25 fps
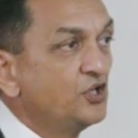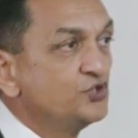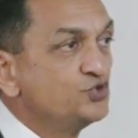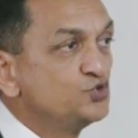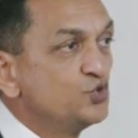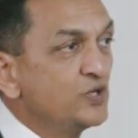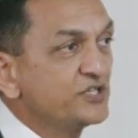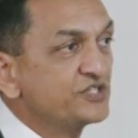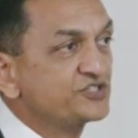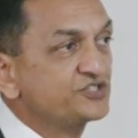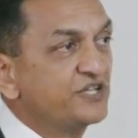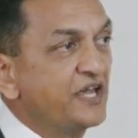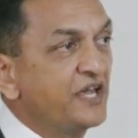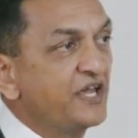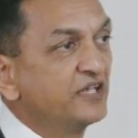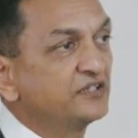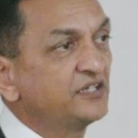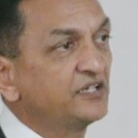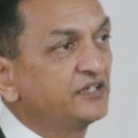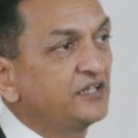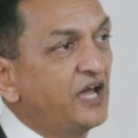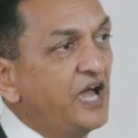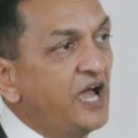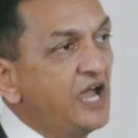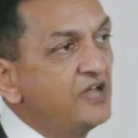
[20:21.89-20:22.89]
You are saying
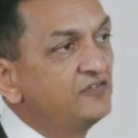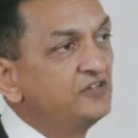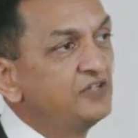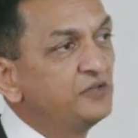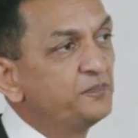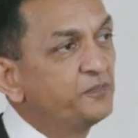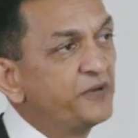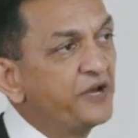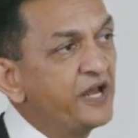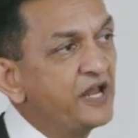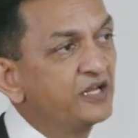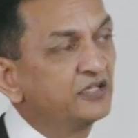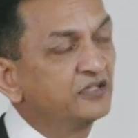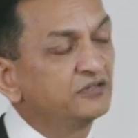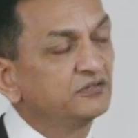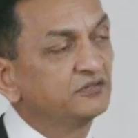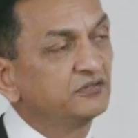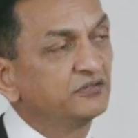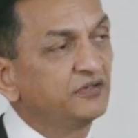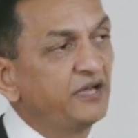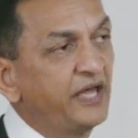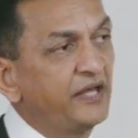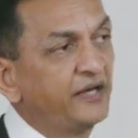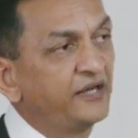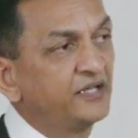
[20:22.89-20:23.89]
that I will
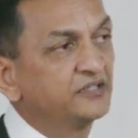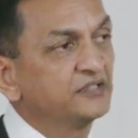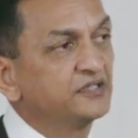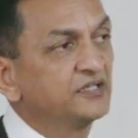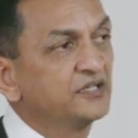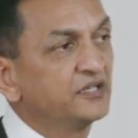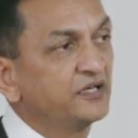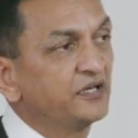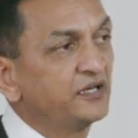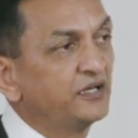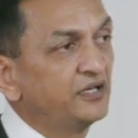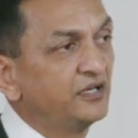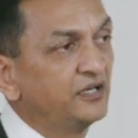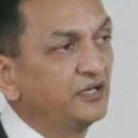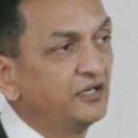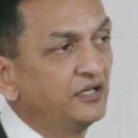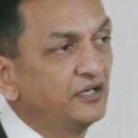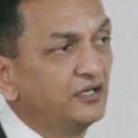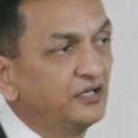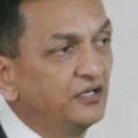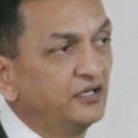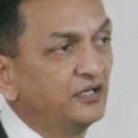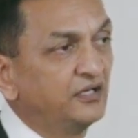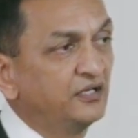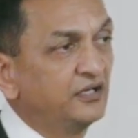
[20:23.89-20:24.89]
bring
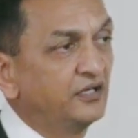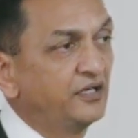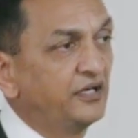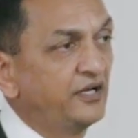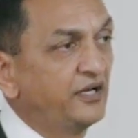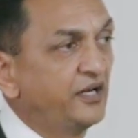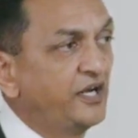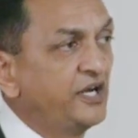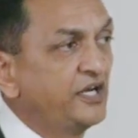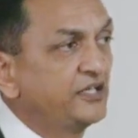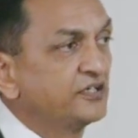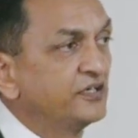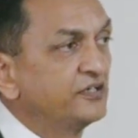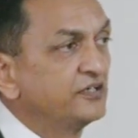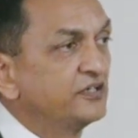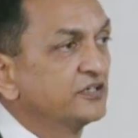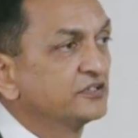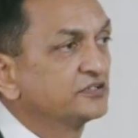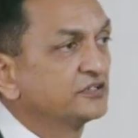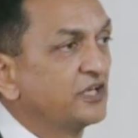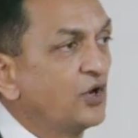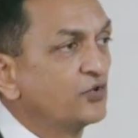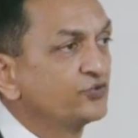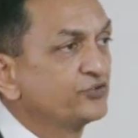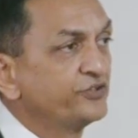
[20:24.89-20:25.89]
another
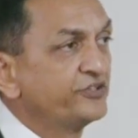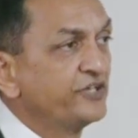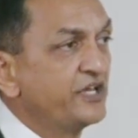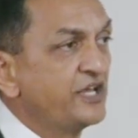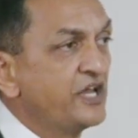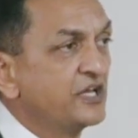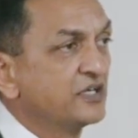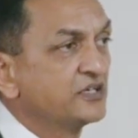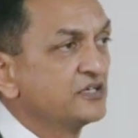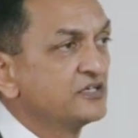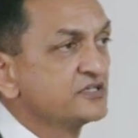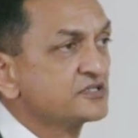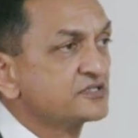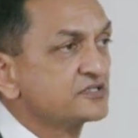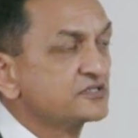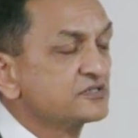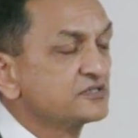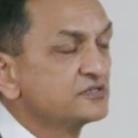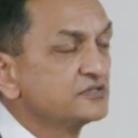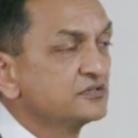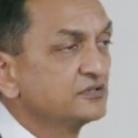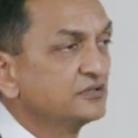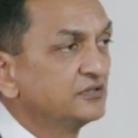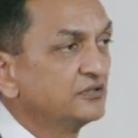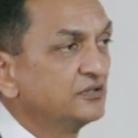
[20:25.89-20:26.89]
800,000 acres